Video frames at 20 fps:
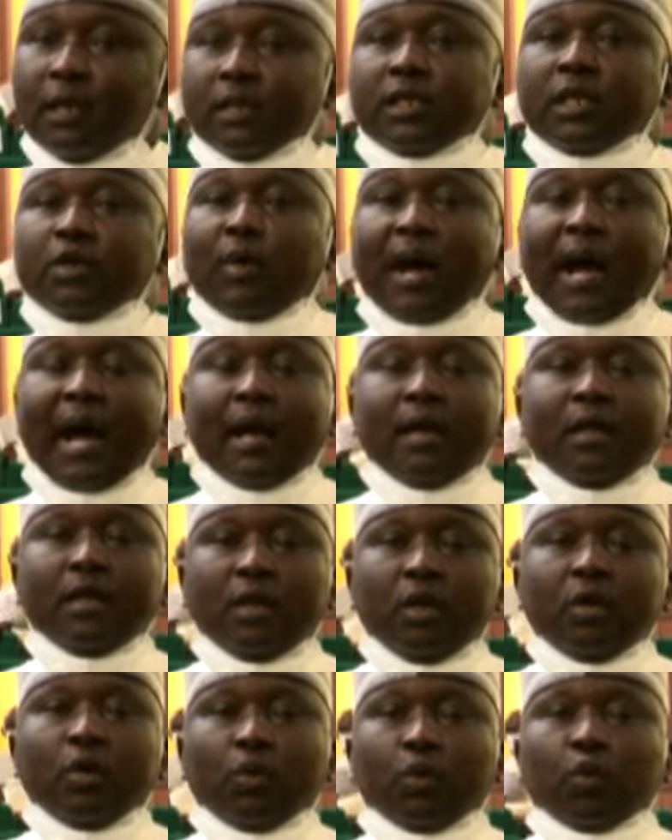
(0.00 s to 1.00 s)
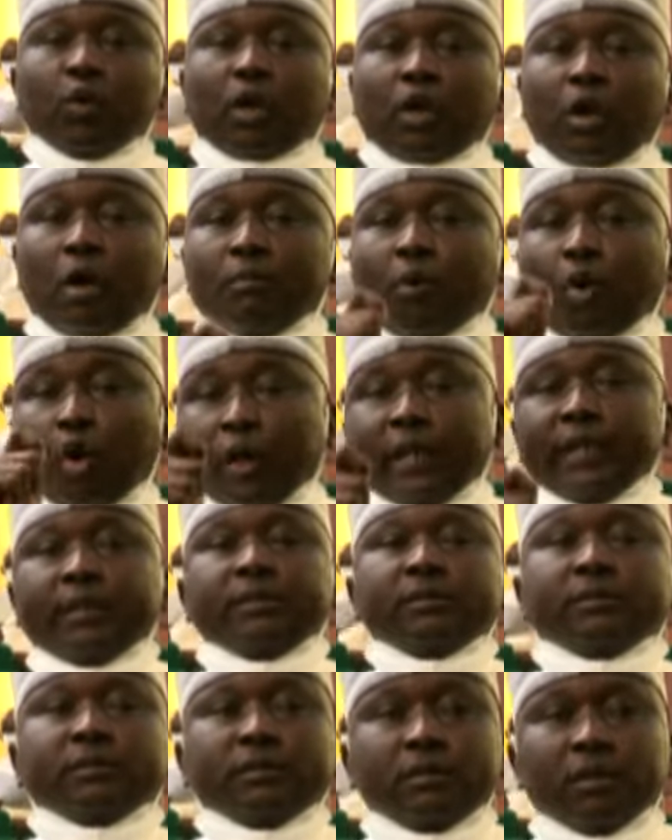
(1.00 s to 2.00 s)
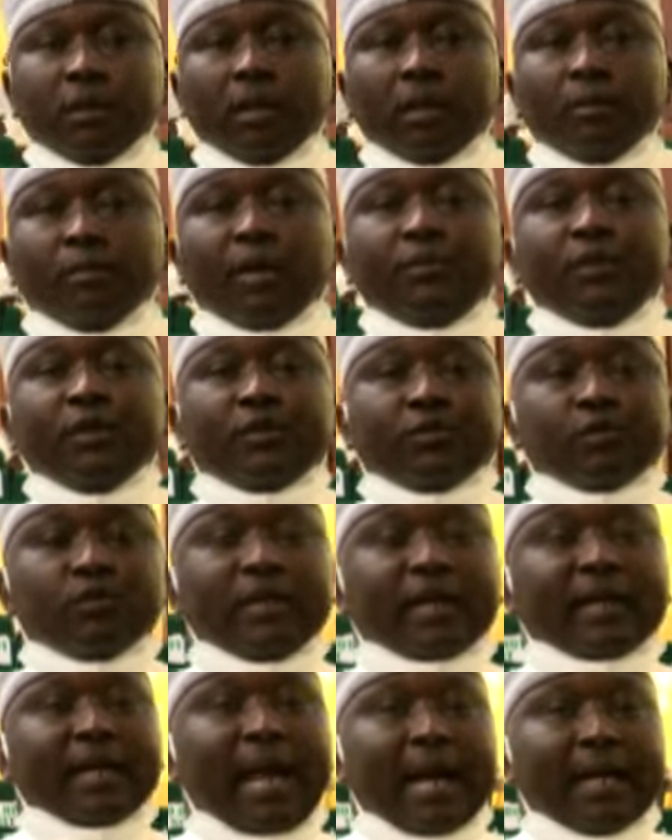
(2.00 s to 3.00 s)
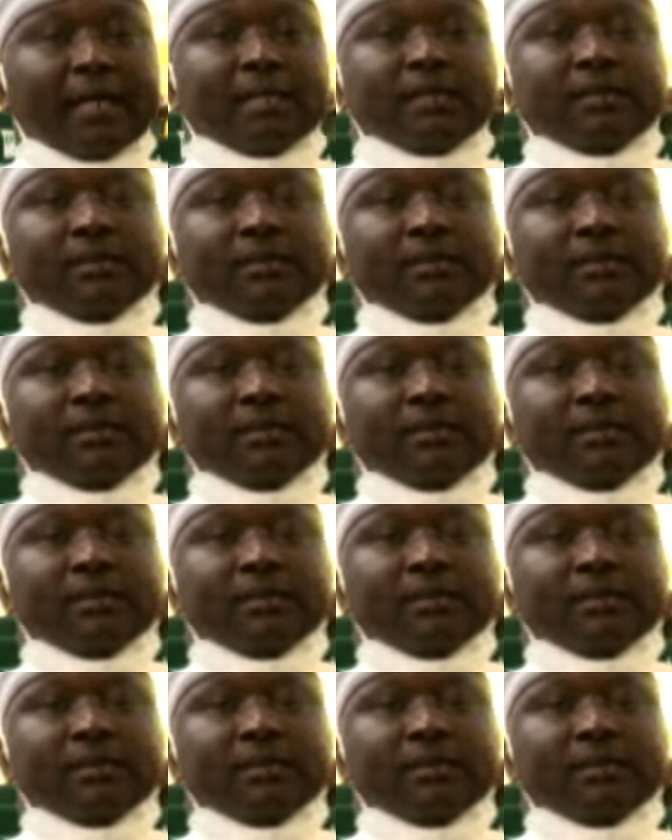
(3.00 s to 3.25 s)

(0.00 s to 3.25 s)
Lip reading: Giwa will come calling, maybe through the clerk,